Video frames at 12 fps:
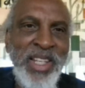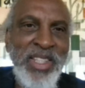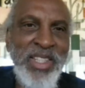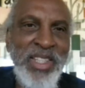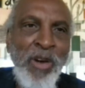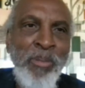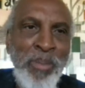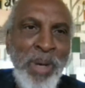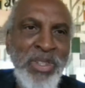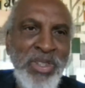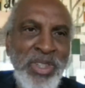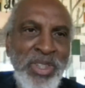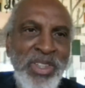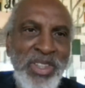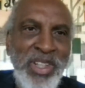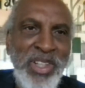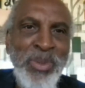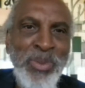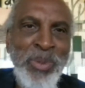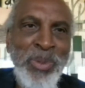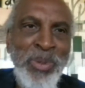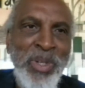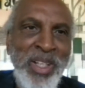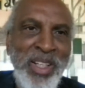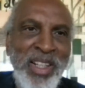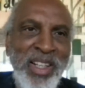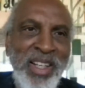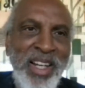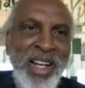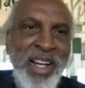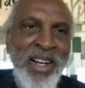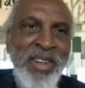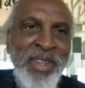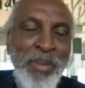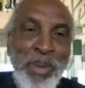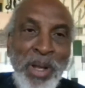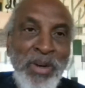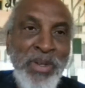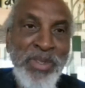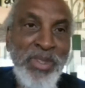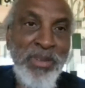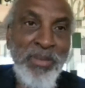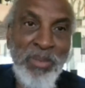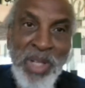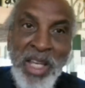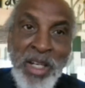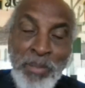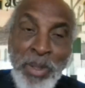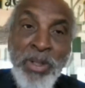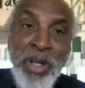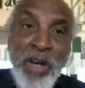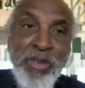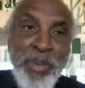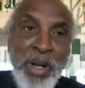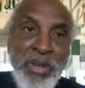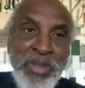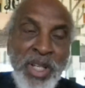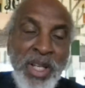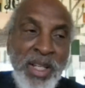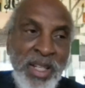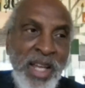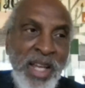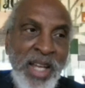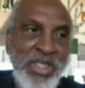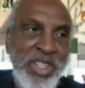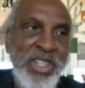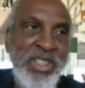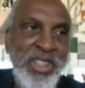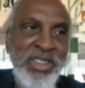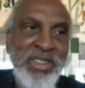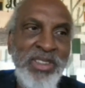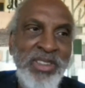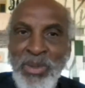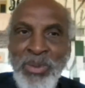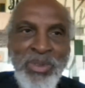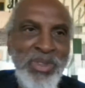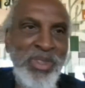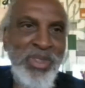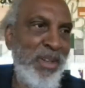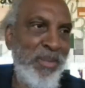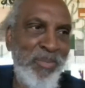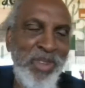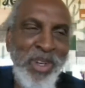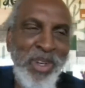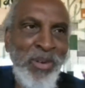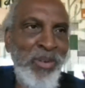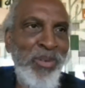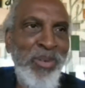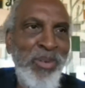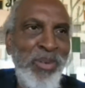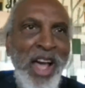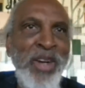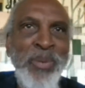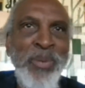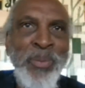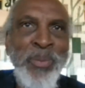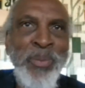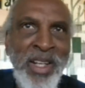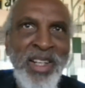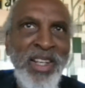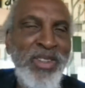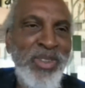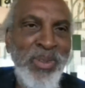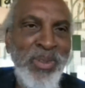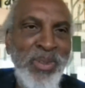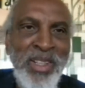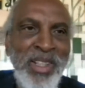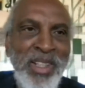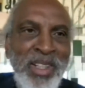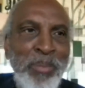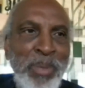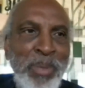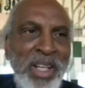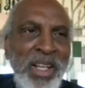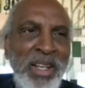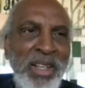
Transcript: just how much teachers were doing, uh, the parents taking the burden off the parents, not just teaching students, you know, how to read and history, and but